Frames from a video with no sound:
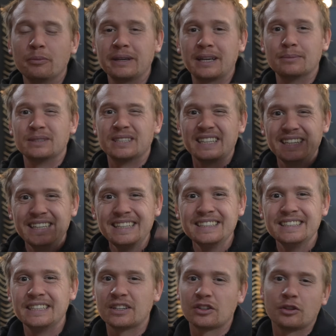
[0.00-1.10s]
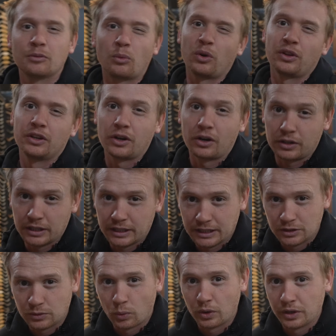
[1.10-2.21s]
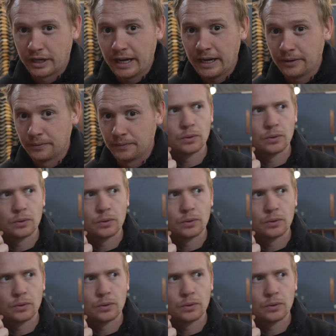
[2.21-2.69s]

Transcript: becomes easier the more the target gets worn down.